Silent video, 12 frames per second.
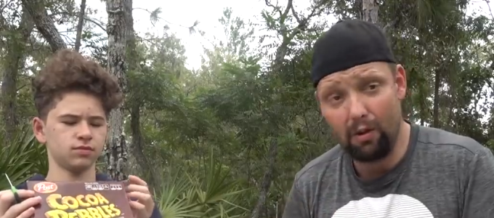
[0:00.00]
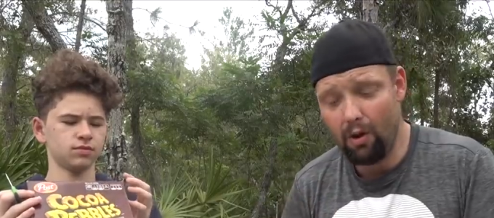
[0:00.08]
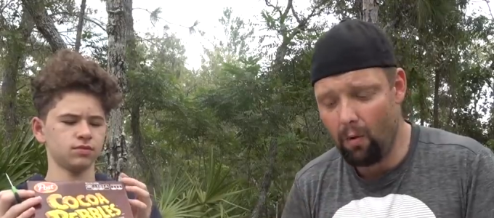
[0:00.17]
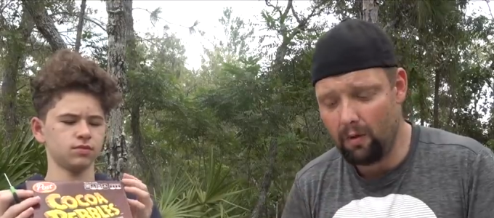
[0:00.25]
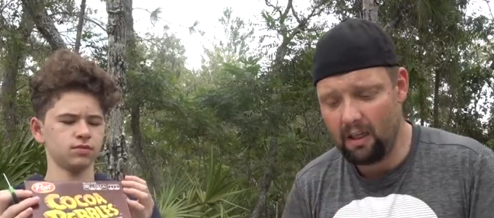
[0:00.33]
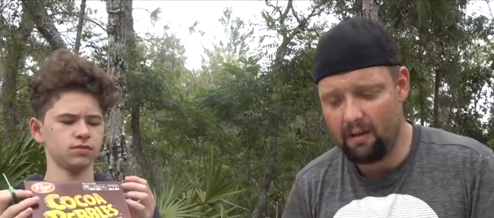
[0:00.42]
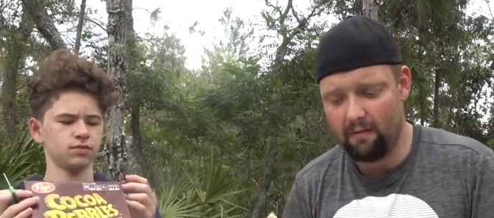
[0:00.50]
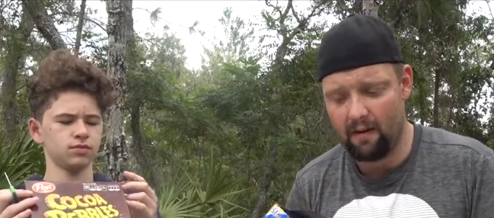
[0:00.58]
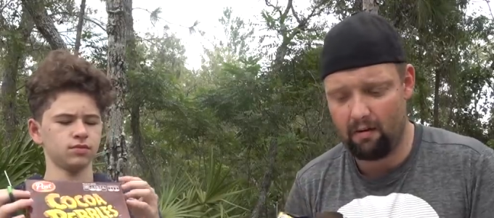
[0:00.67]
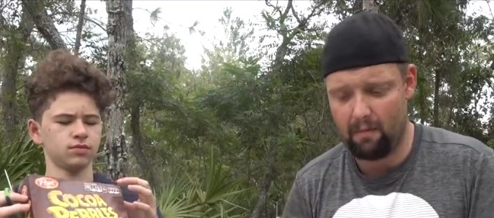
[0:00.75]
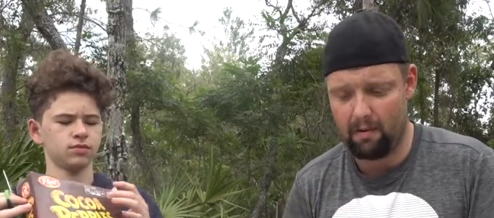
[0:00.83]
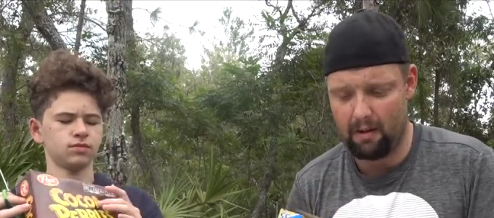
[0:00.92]
Speaker 1: Don't need a
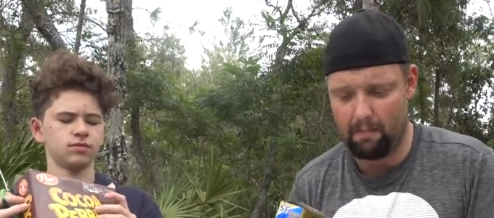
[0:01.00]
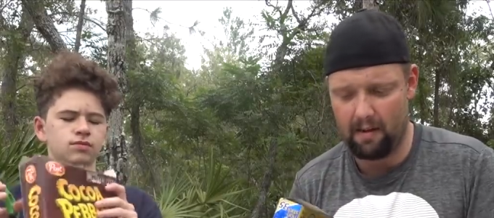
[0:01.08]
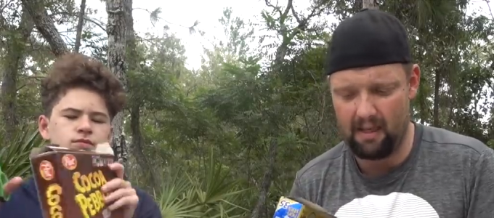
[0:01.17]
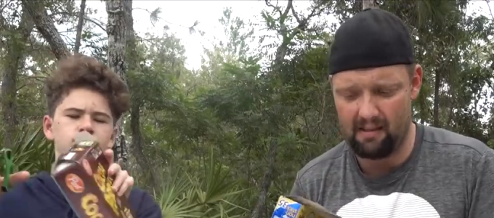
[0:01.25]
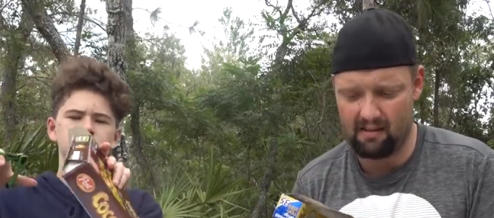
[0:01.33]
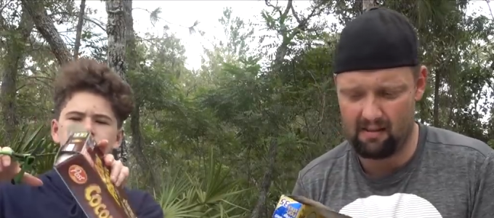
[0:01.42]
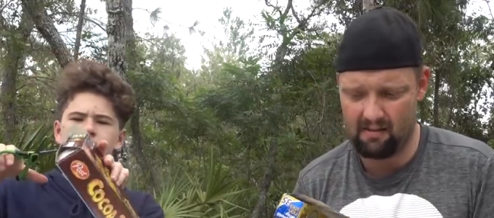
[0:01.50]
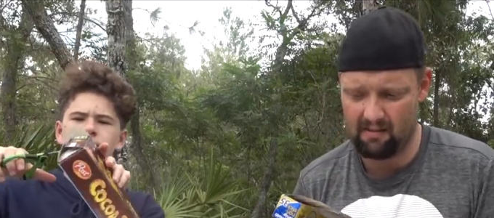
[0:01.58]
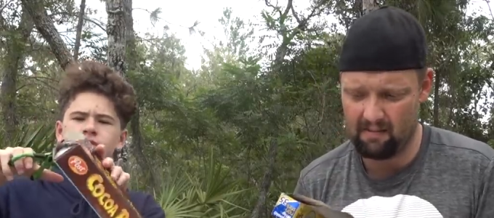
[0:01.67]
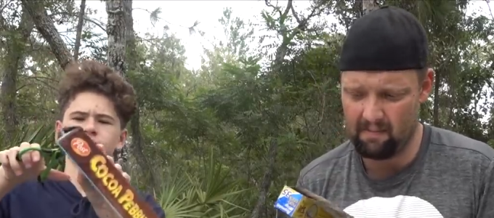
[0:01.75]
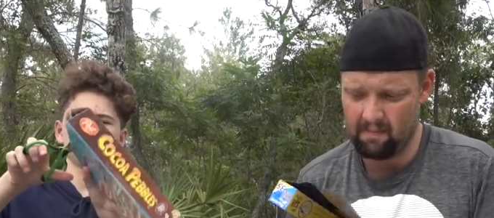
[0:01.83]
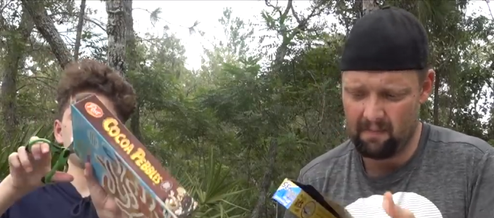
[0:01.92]
very big piece.
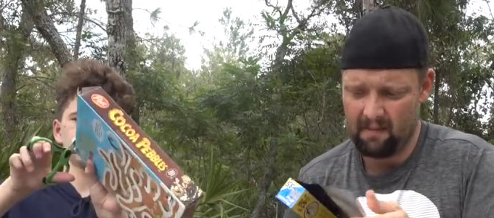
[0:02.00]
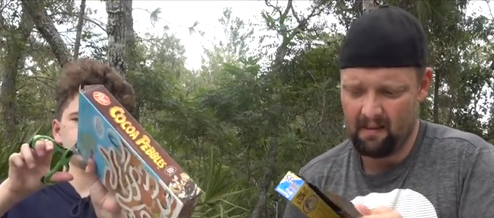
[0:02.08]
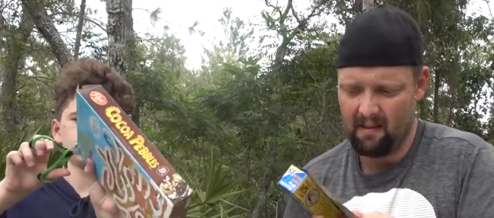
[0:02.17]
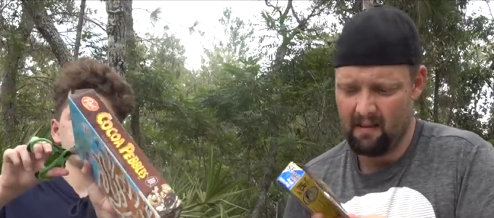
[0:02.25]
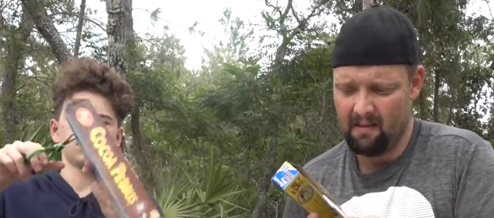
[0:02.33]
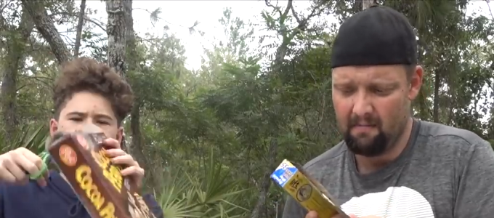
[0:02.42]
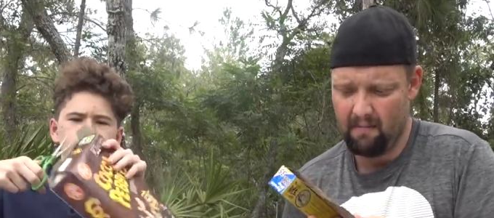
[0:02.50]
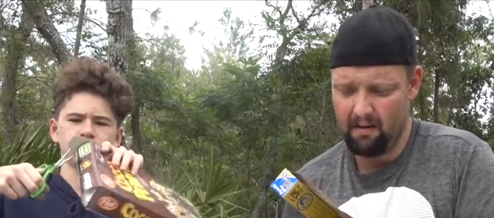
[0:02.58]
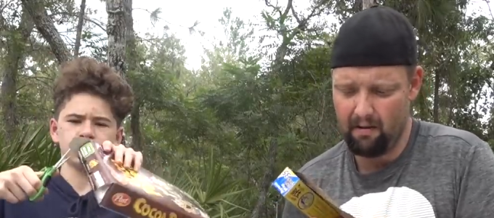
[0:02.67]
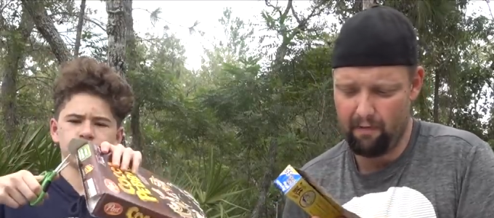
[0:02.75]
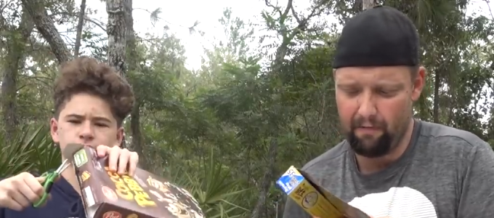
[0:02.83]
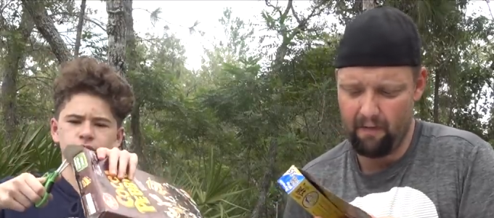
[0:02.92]

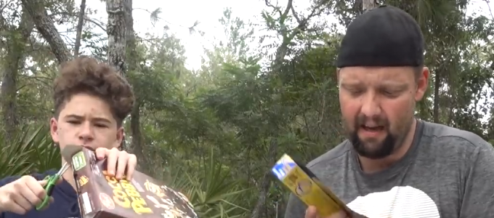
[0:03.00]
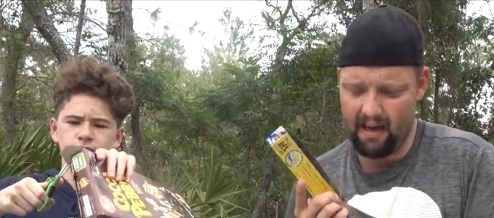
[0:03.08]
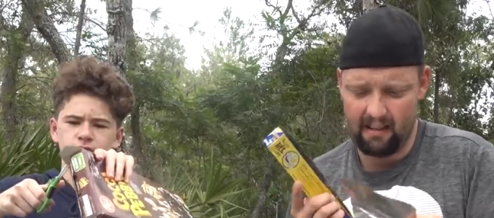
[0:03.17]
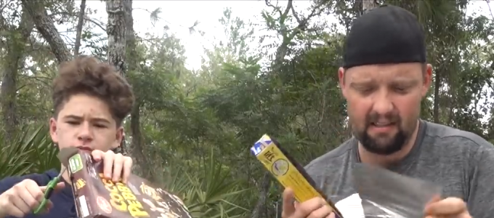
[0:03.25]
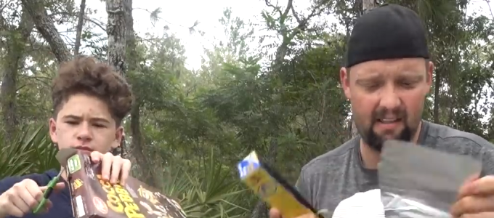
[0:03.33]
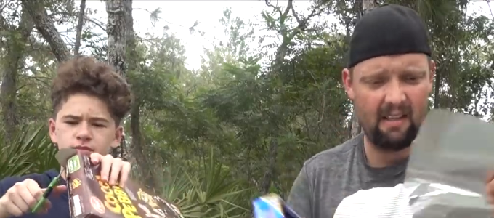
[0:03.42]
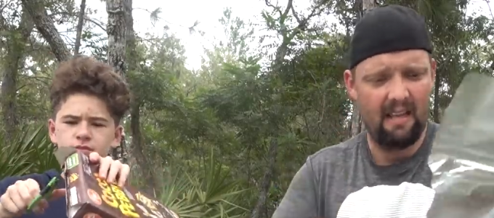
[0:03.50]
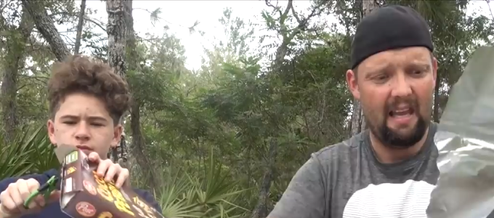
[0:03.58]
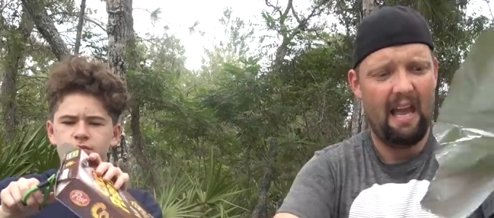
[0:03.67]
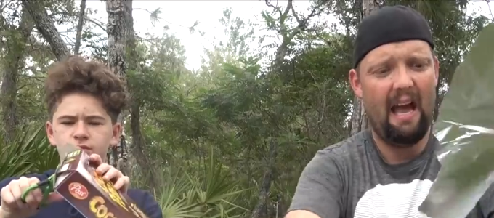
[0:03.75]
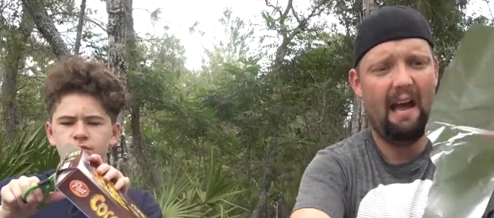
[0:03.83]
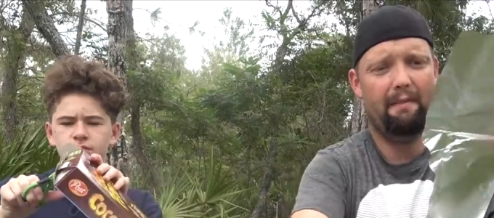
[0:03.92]
Matter of fact,
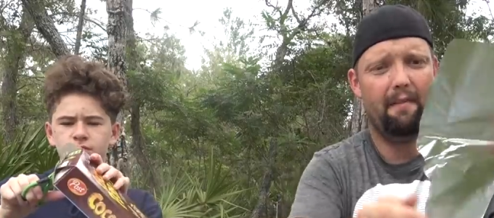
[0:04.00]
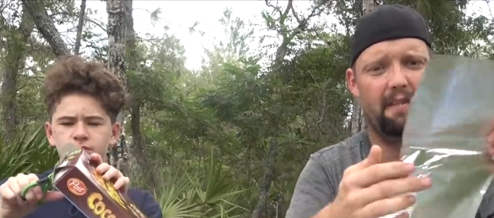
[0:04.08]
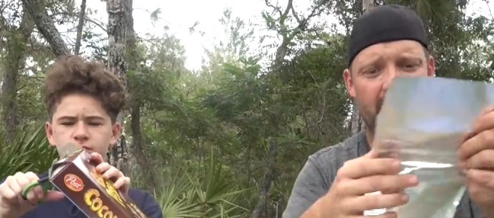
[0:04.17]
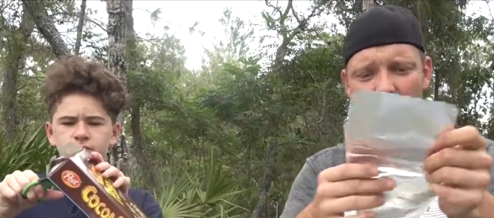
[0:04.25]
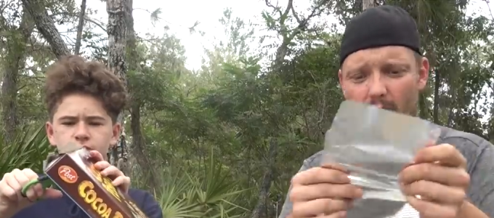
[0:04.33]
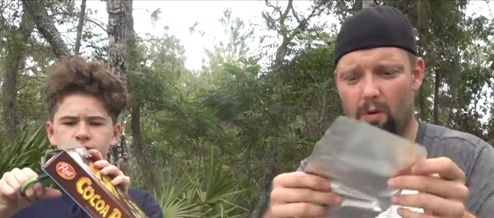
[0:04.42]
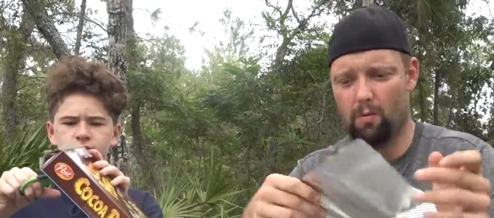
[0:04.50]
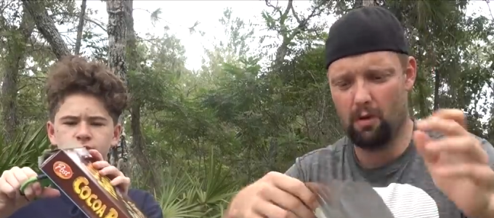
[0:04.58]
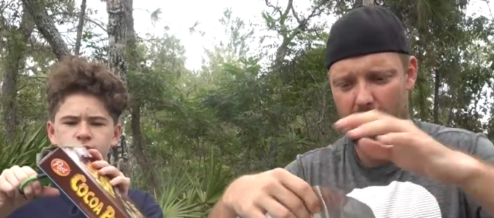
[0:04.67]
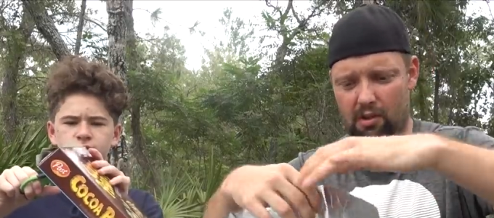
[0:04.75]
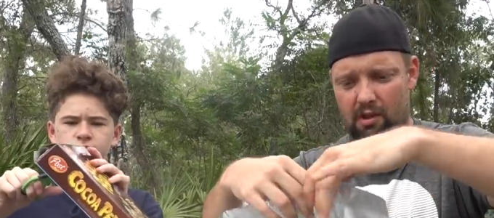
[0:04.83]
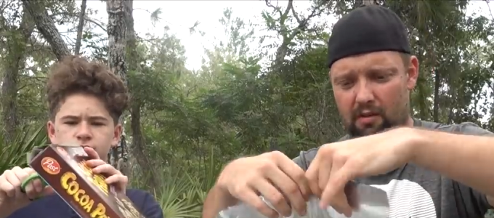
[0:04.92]
half of this would
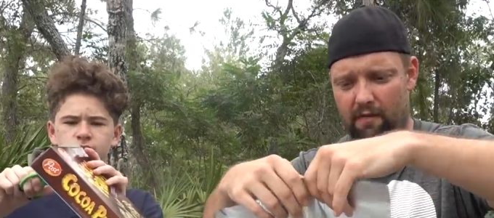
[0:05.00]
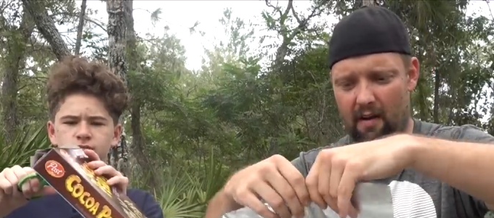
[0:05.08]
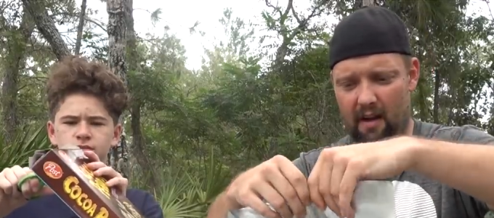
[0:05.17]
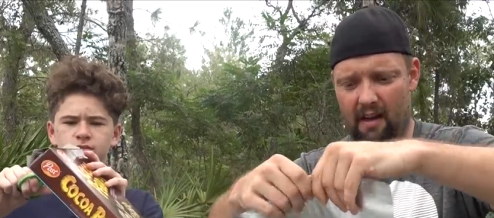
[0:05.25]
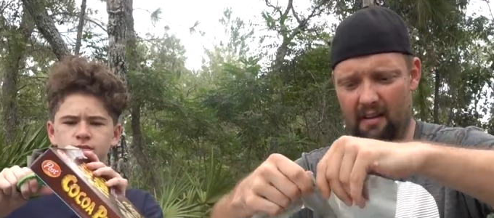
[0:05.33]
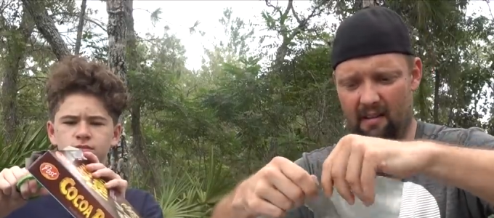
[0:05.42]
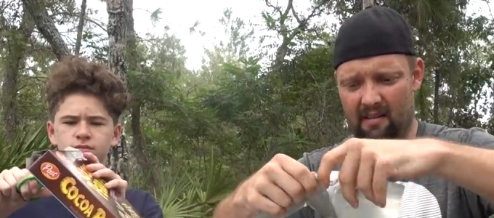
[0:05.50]
work just fine.